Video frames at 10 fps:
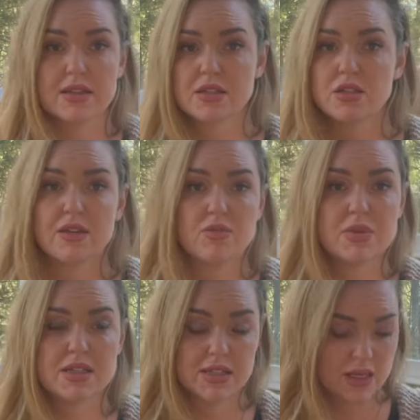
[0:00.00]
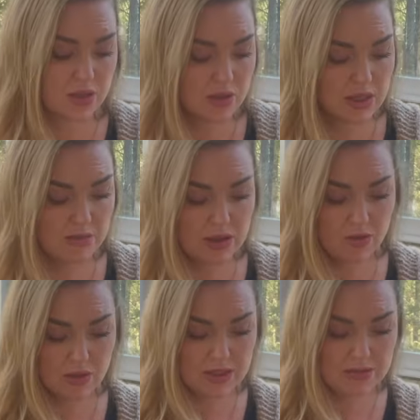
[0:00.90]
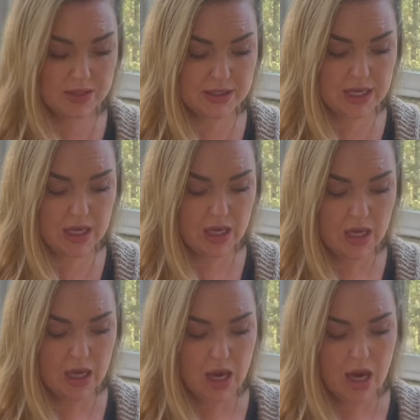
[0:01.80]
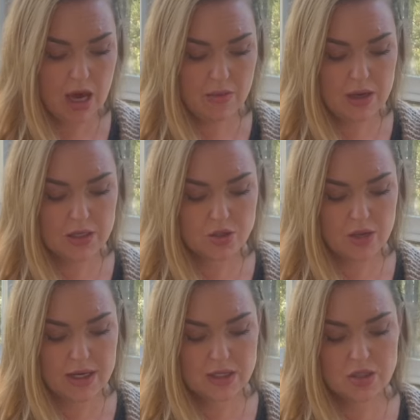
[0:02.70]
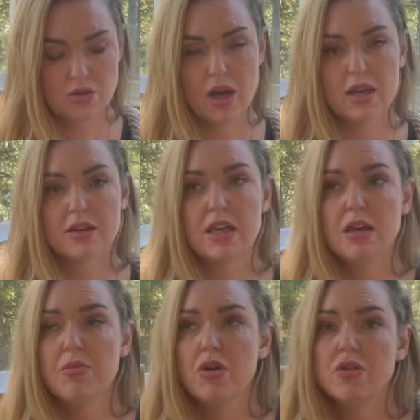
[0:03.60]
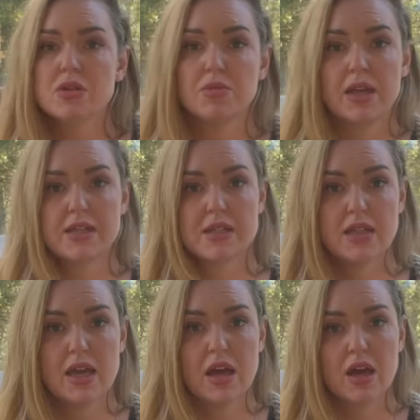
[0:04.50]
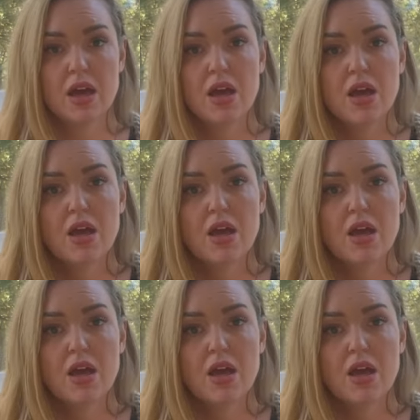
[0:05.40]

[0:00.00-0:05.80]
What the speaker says: This could even be scheduling, being really busy, and trying to kind of keep all those plates in the air.